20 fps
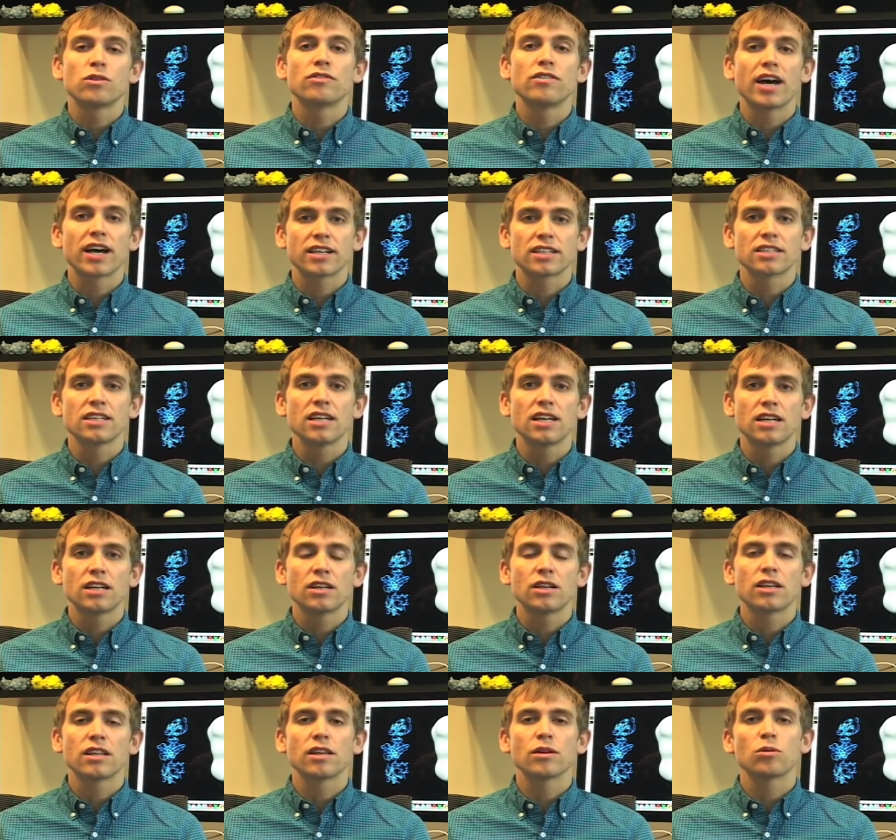a
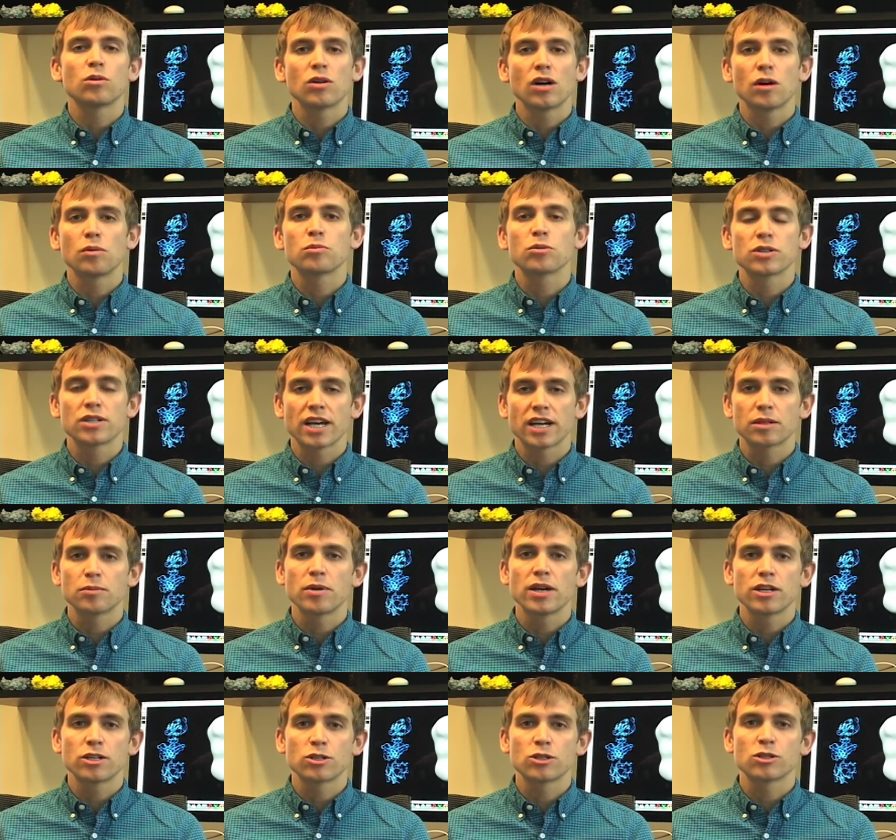vaccine that will help protect
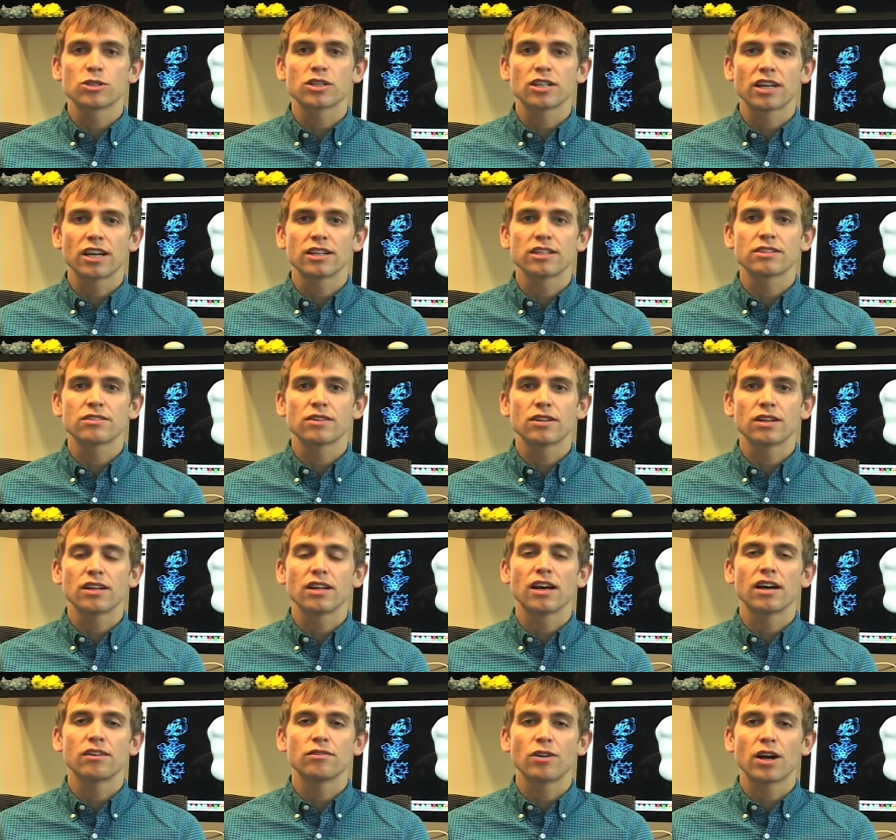patients against
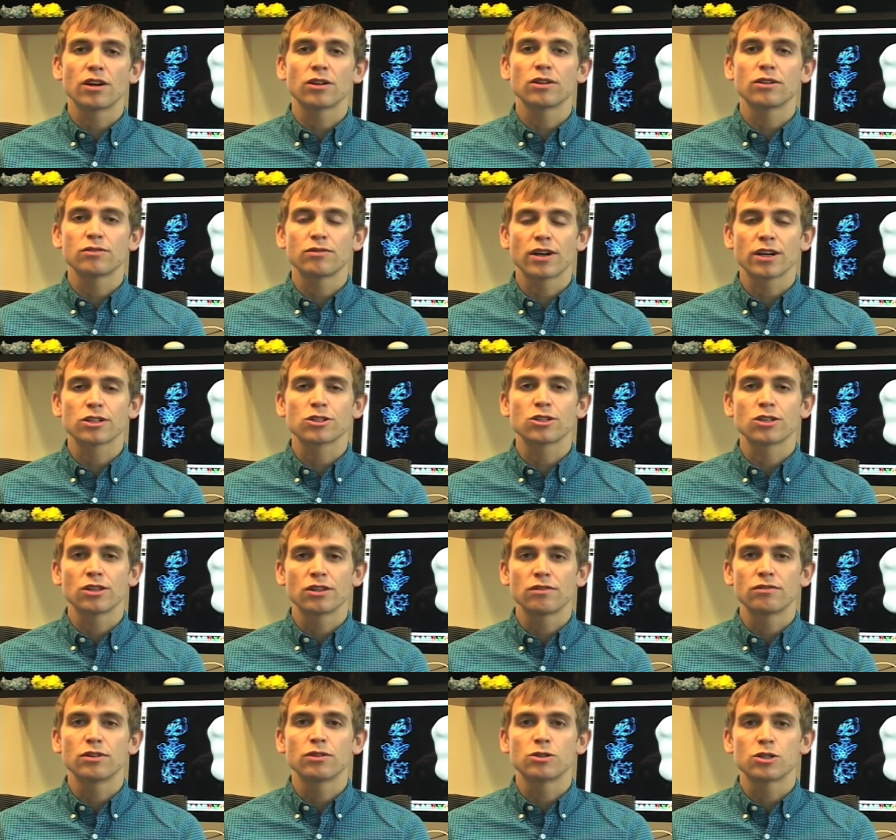viral infection in the
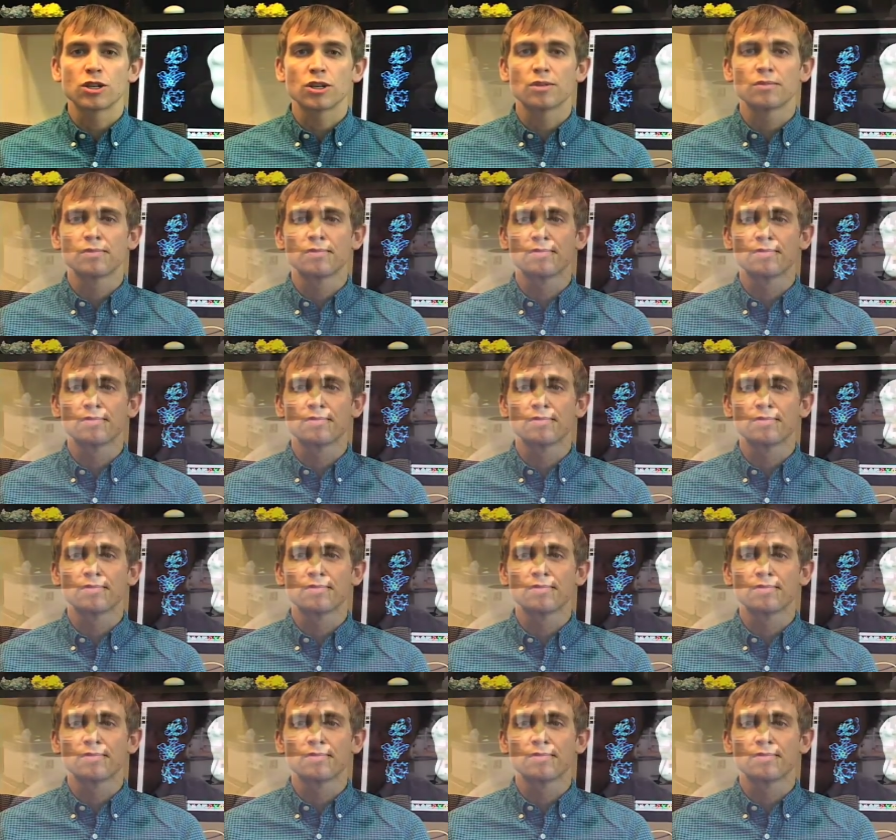future.